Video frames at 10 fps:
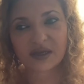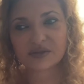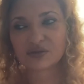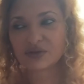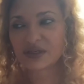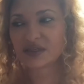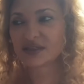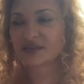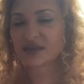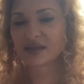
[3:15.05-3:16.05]
To need
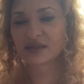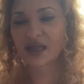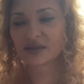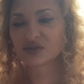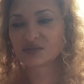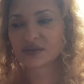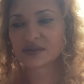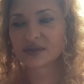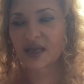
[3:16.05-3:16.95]
is an attachment,